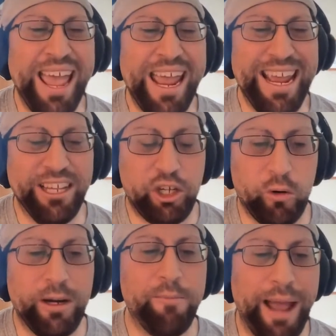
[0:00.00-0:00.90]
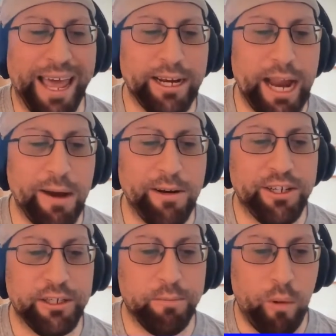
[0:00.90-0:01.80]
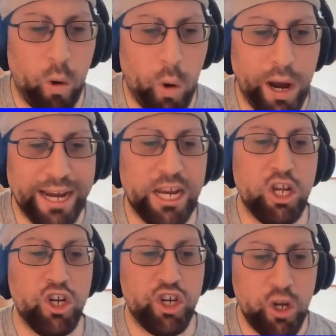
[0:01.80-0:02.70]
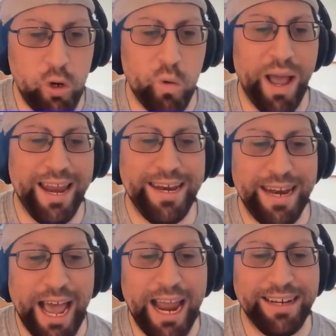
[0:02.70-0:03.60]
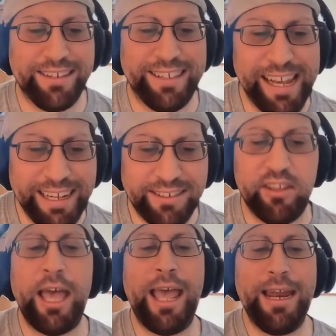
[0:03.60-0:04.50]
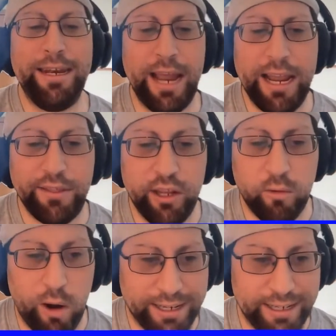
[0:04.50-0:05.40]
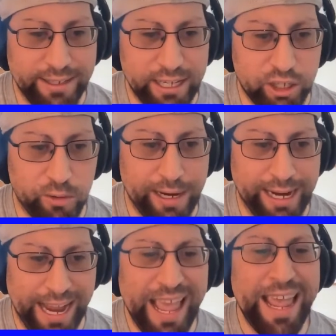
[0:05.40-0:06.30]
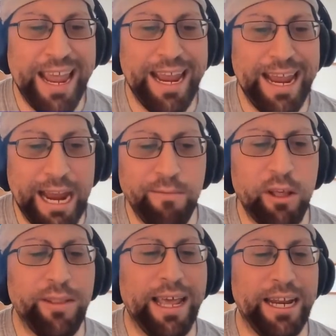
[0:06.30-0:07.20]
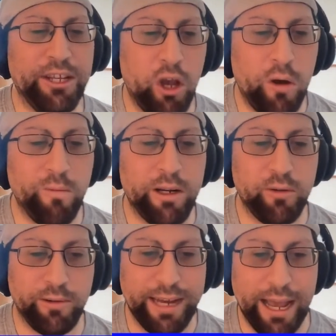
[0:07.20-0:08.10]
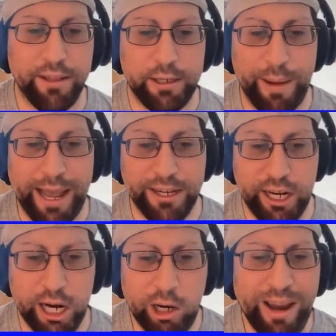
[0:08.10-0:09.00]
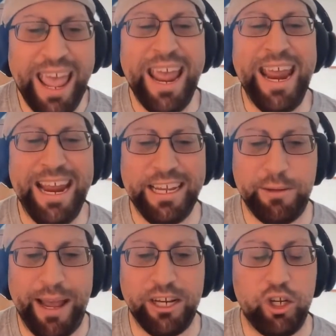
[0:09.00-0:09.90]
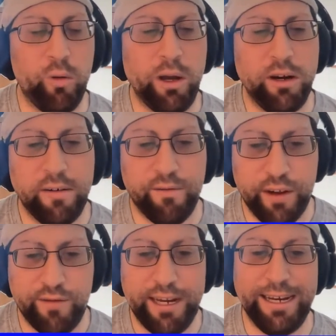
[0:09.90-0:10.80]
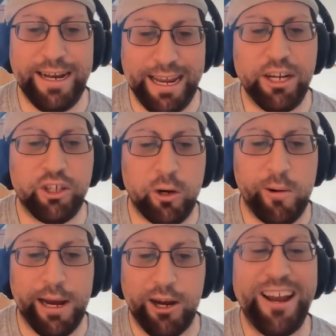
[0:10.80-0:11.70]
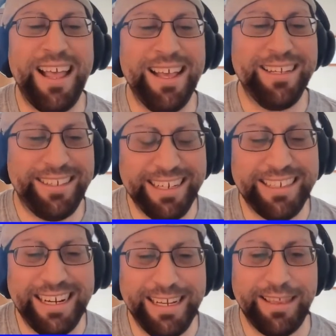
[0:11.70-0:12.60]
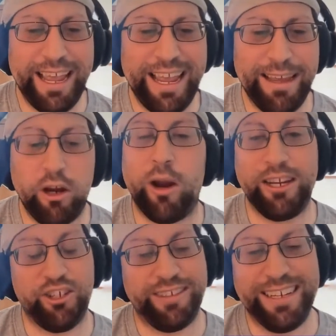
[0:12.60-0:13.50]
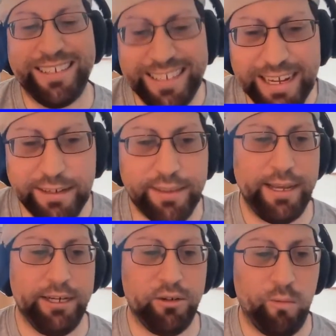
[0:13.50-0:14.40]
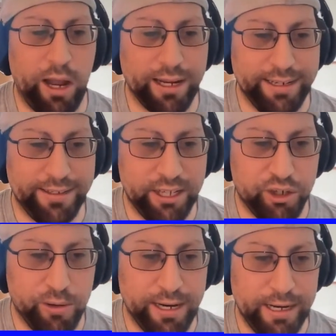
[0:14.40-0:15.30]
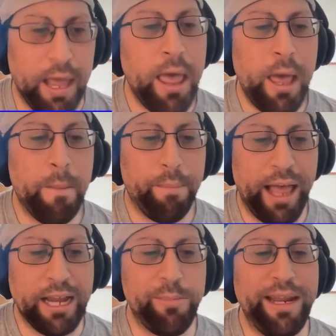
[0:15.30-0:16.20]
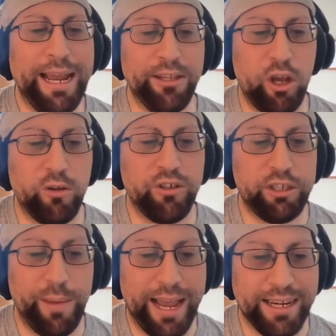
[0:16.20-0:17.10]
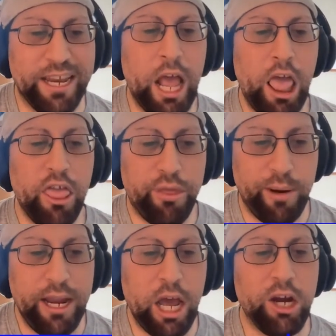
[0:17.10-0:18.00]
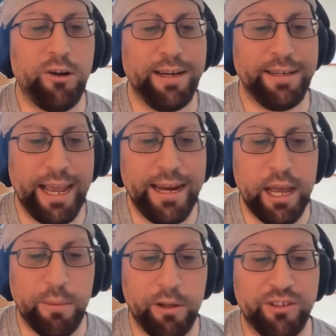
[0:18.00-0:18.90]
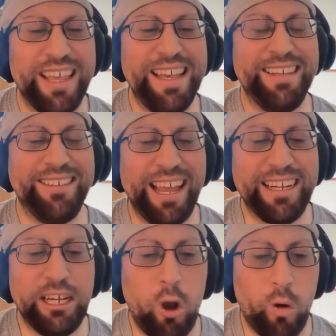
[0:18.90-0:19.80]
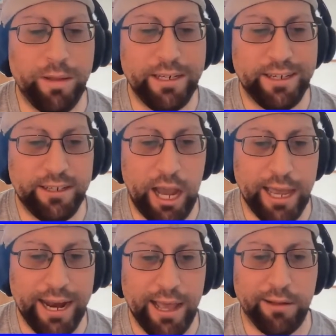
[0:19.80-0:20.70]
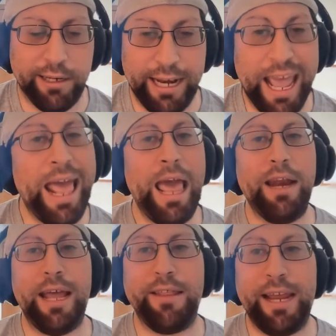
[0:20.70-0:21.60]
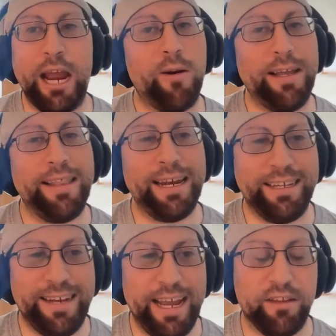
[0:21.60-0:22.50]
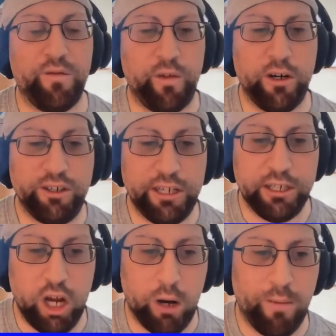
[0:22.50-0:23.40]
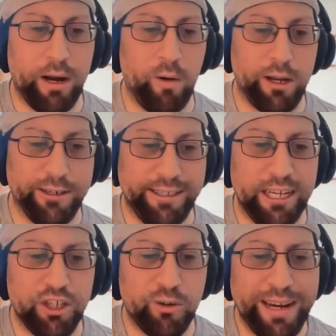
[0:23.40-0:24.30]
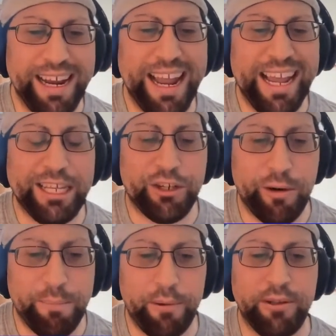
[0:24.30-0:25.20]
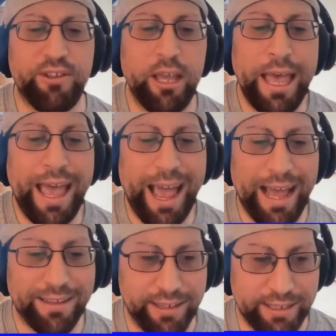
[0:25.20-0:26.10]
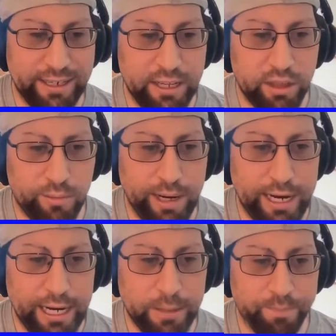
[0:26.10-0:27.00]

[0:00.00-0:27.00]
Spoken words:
His career batting average is .296, ninth in Rockies history. Even though that his home runs were down this past year, he has smacked 215 in his career, 6th in Rockies history. Blackmon has also smacked 310 doubles, second only to Todd Helton. Now, the area that he stands first in Colorado Rockies history is triples at 63.